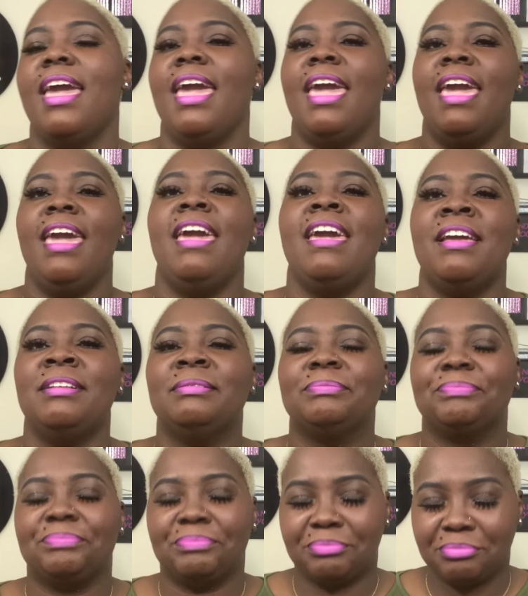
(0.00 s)
and
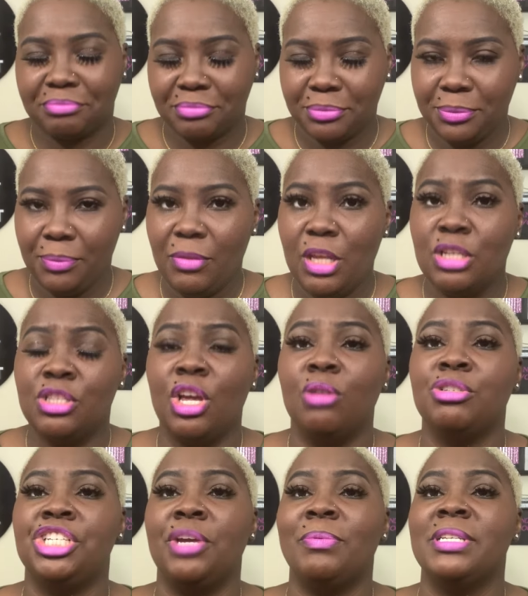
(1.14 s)
so
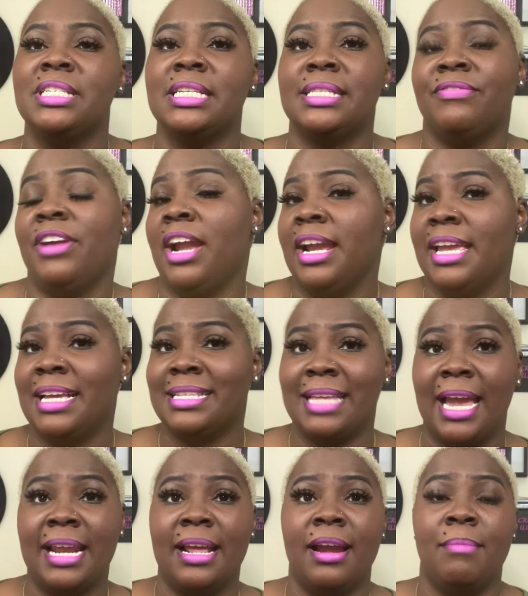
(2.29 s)
she was just very
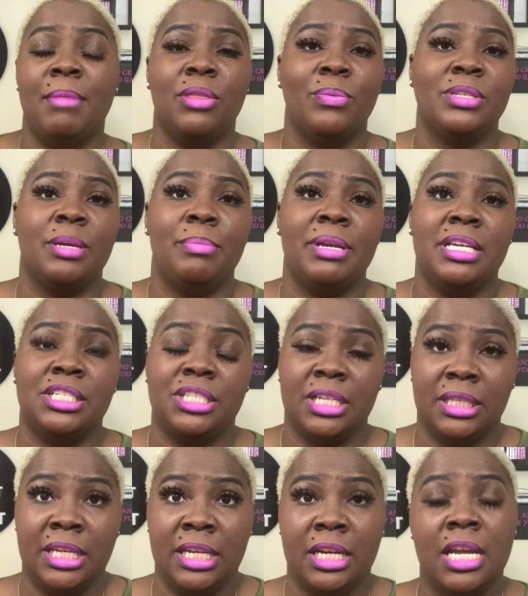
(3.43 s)
excited. Her mother was her biggest
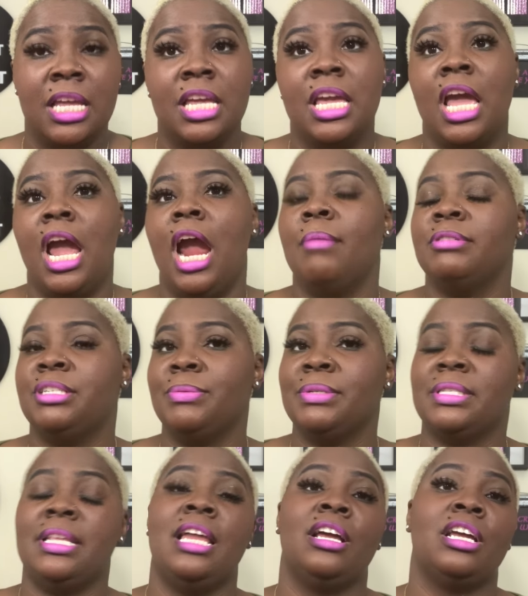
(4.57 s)
cheerleader. Her, she
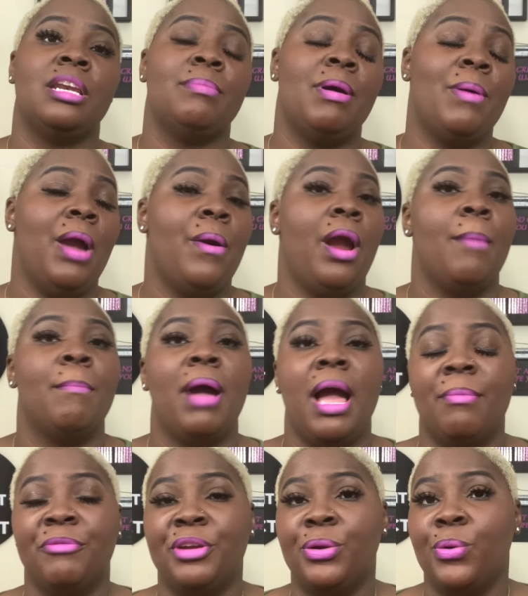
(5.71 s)
was talking about how her
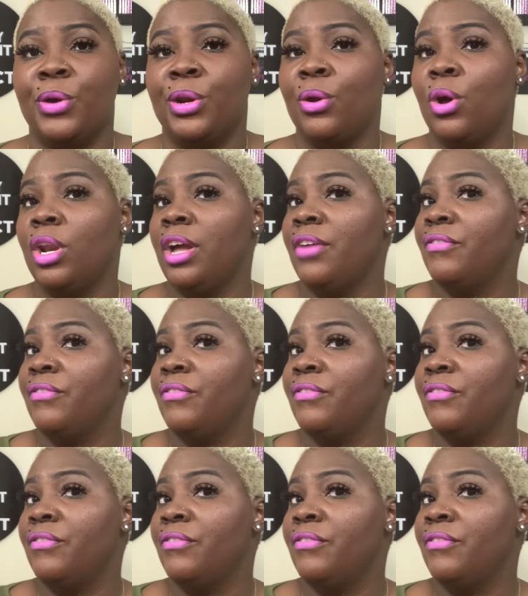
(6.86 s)
mom recorded all of her